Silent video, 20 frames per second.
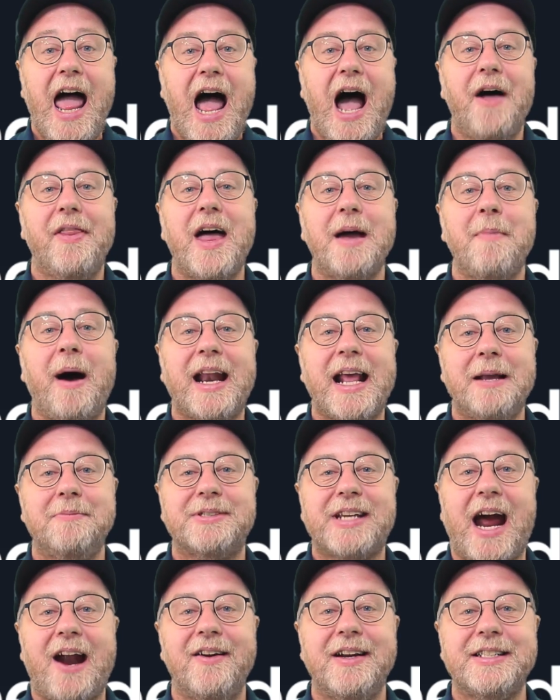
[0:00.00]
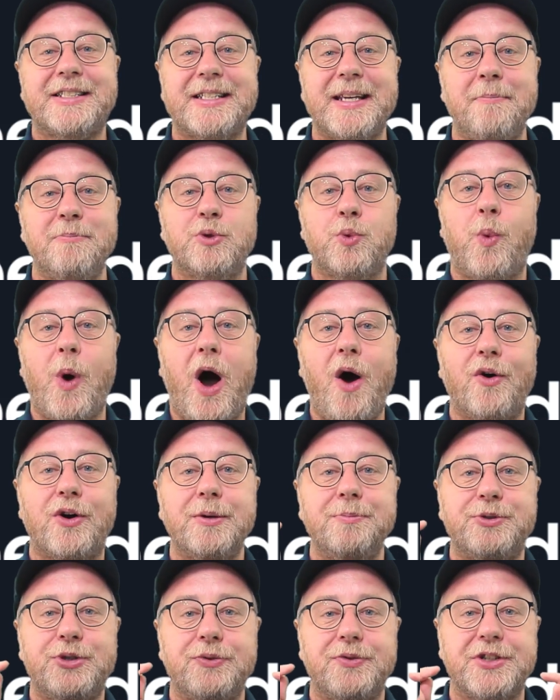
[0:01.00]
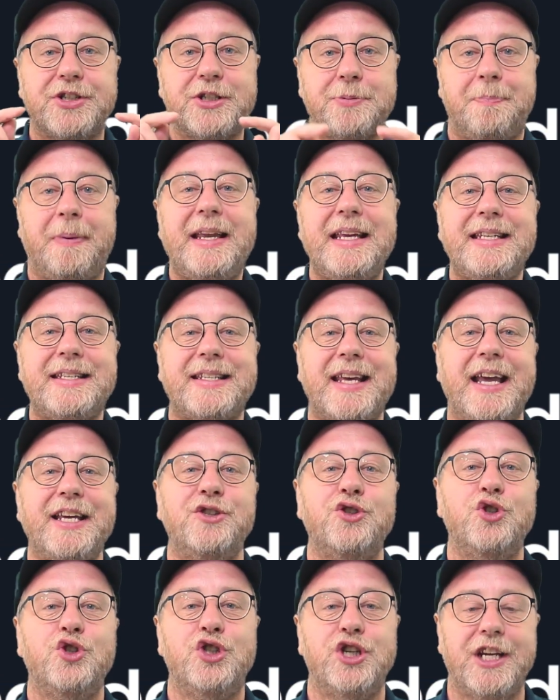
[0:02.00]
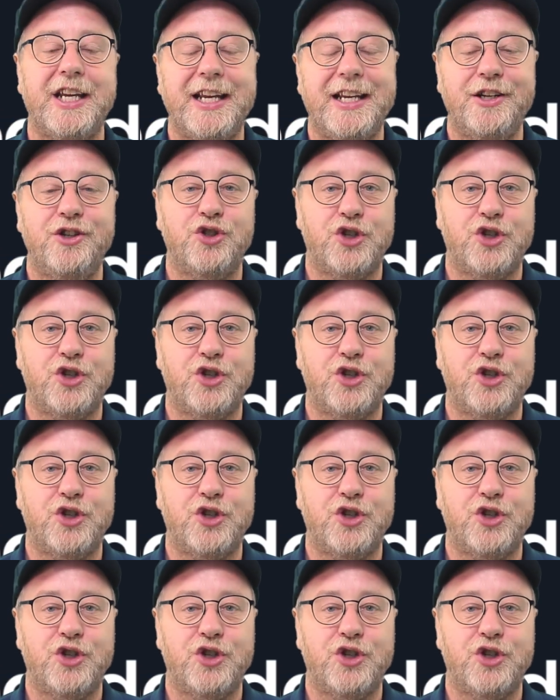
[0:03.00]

Hey there, my name's Gary Sims. Welcome to the Speed Test G